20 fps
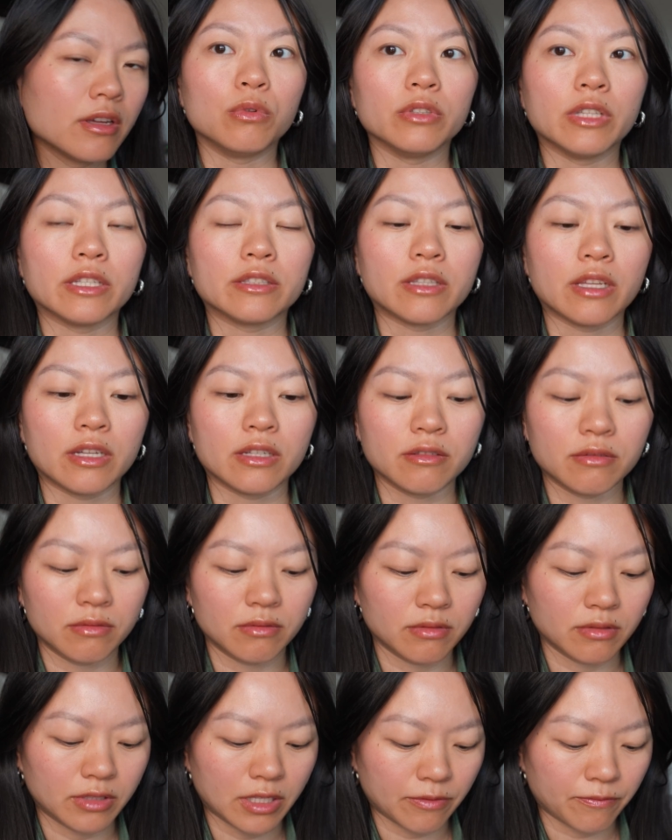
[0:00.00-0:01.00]
We'll let that
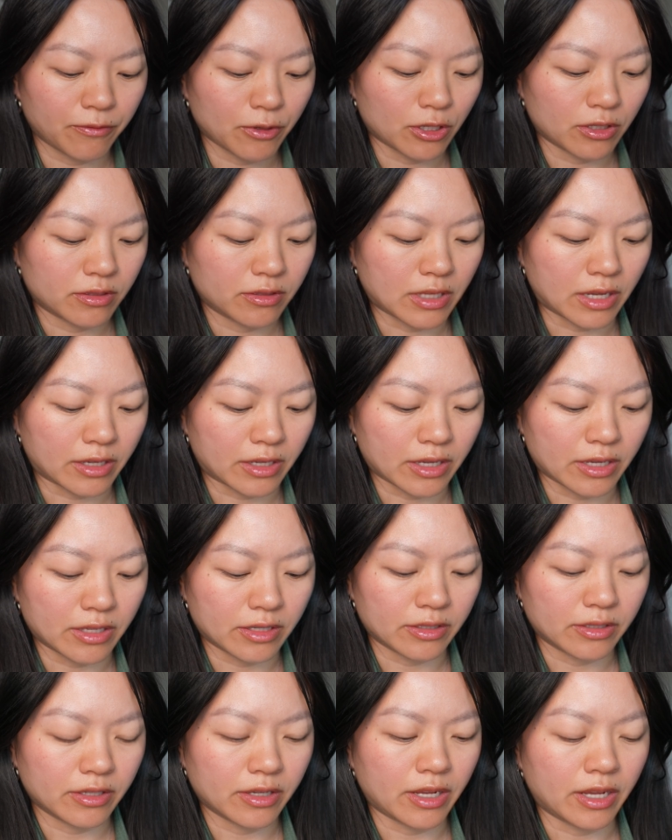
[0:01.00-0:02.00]
sit for a
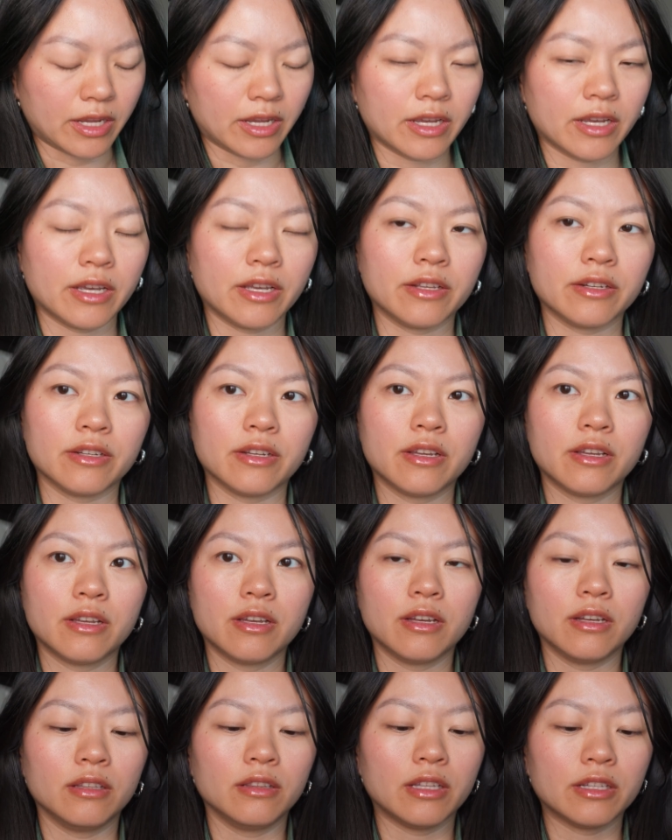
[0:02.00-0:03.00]
second and
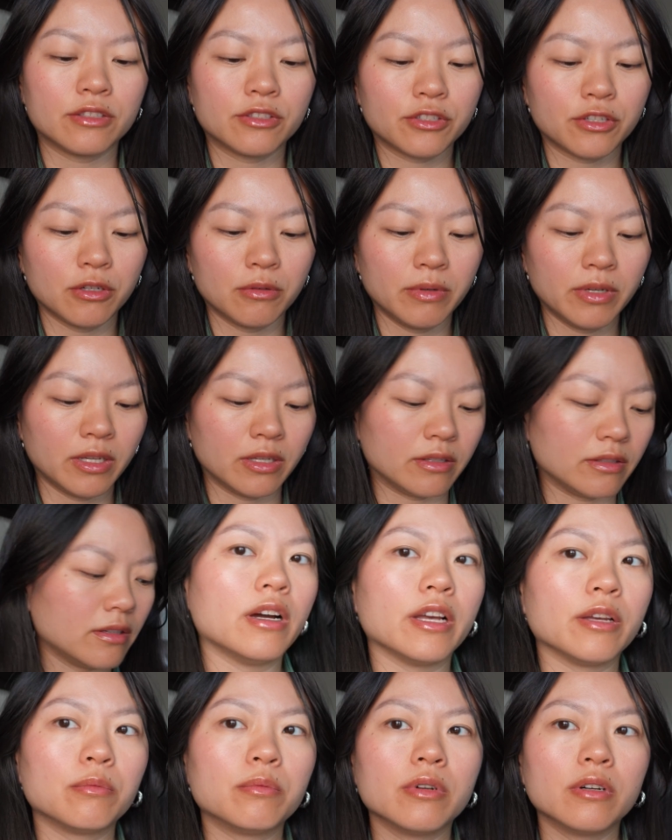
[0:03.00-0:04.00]
let's go in.
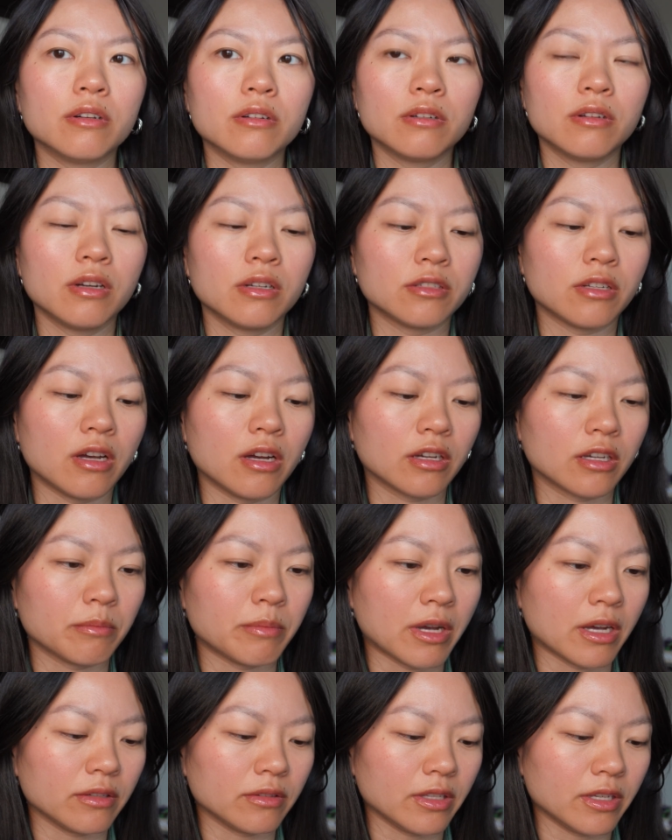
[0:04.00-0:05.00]
I will talk
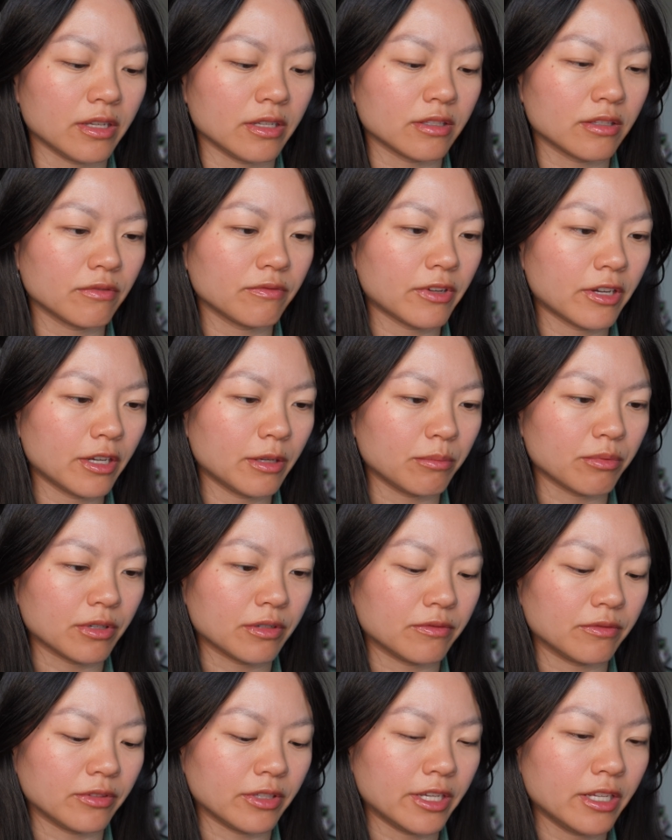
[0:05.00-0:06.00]
about these very
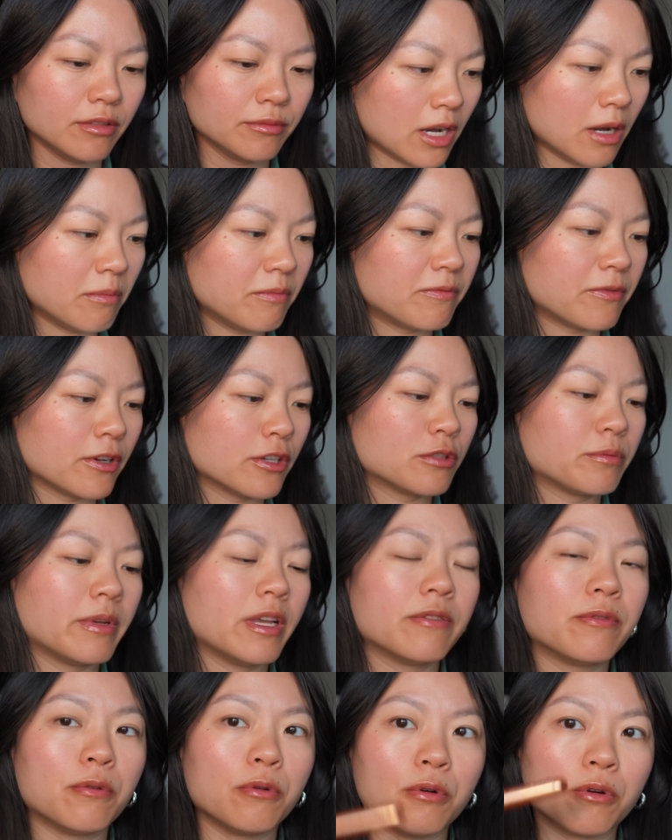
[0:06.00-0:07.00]
briefly. Up first we
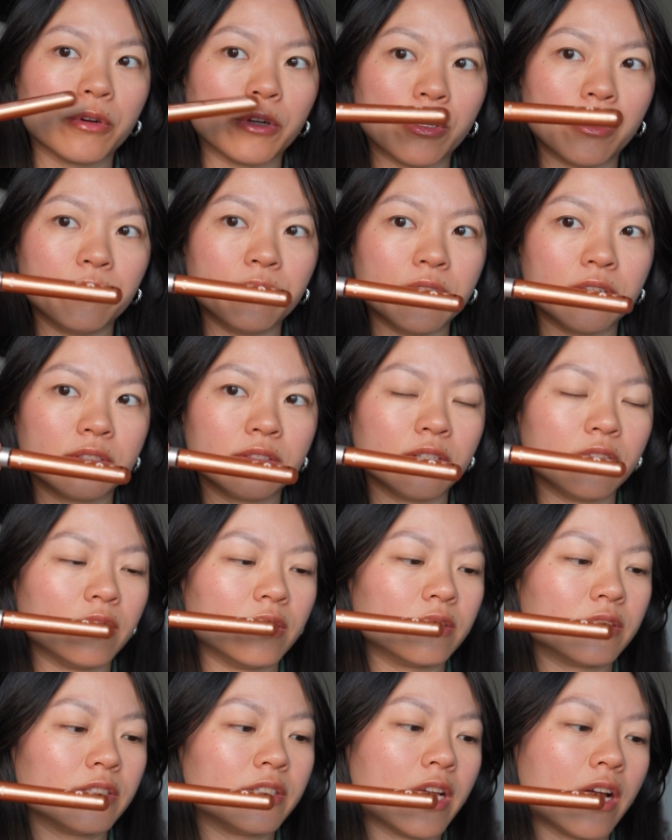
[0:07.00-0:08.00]
have Oro. This
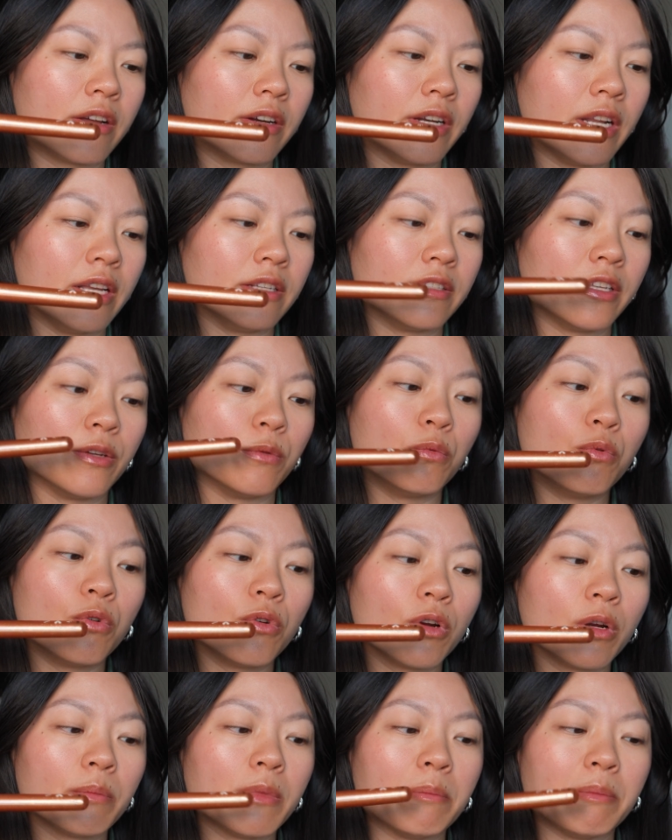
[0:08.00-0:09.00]
is touted as a
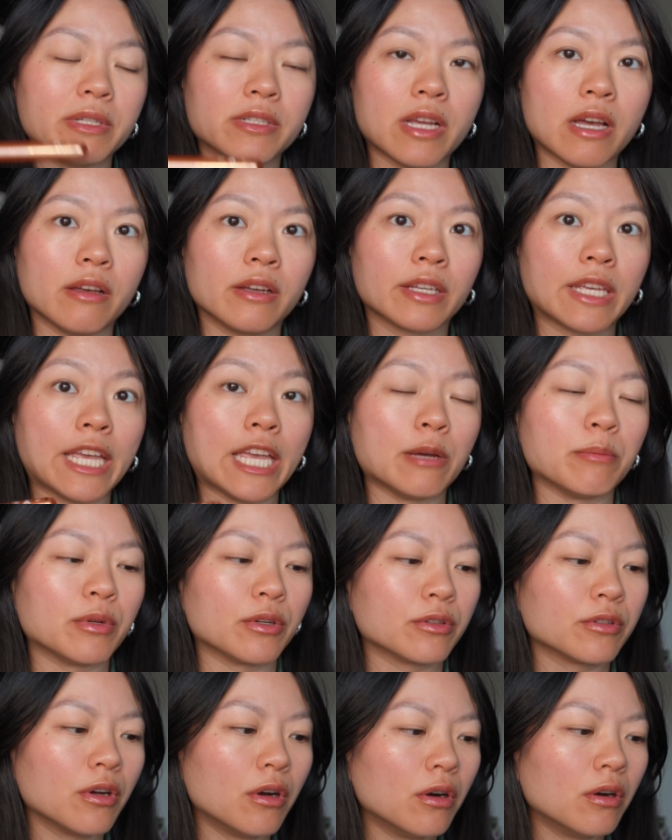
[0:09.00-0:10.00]
warm metallic
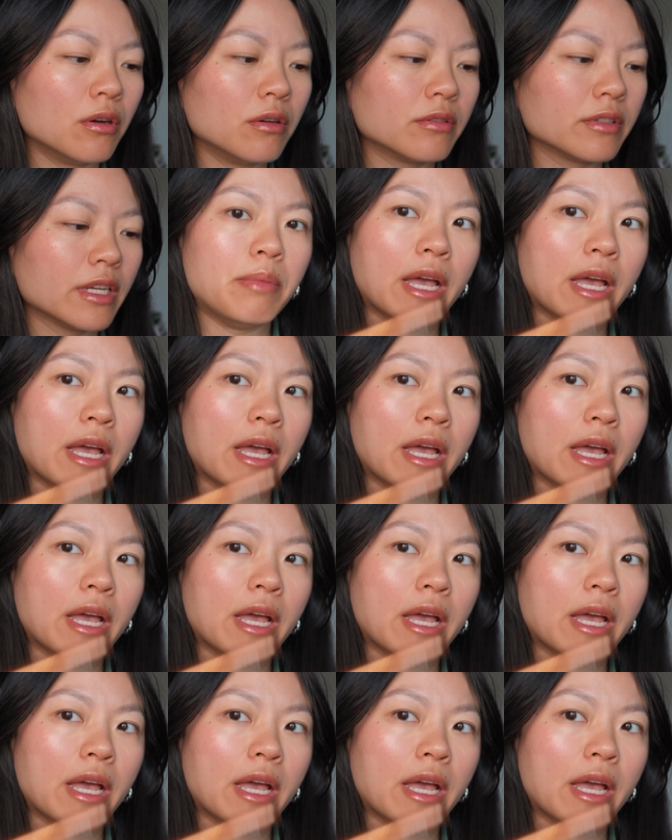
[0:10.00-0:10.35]
amber gold.